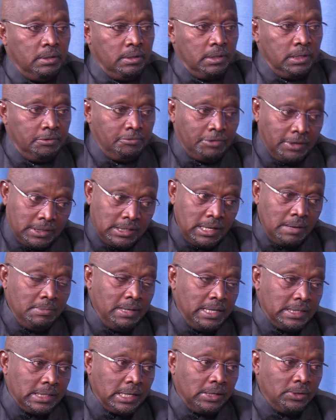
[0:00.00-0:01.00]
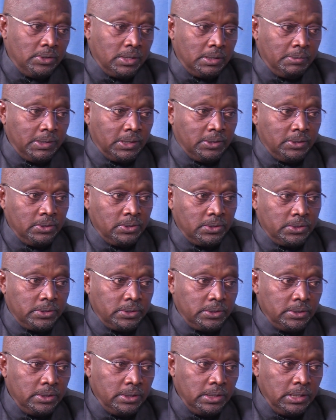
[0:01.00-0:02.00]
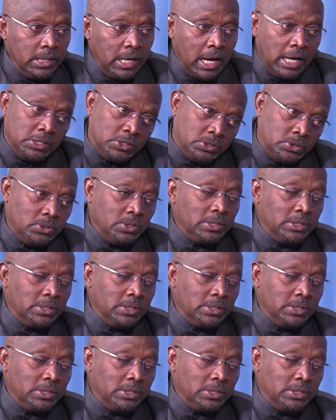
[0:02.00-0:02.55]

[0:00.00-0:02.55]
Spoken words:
In fact, I'm less annoyed because I saw